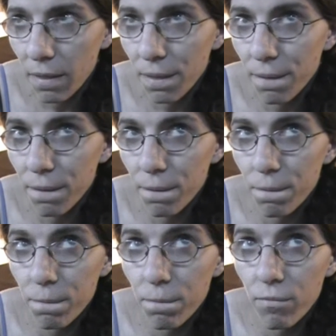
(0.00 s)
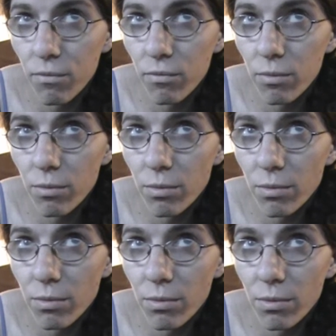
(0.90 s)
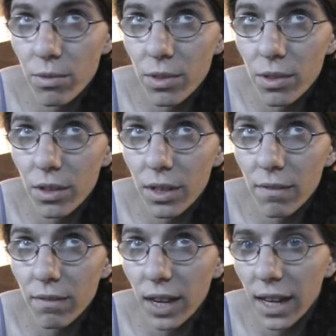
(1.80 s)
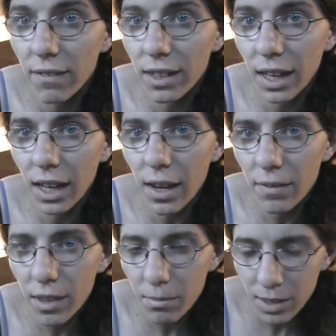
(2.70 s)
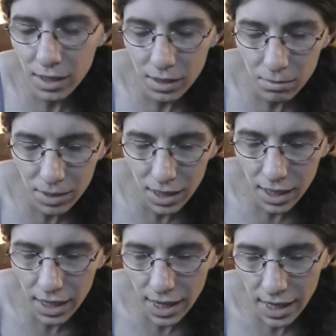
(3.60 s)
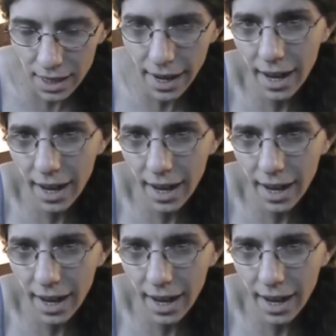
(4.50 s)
35 and a half. That makes them an eight and a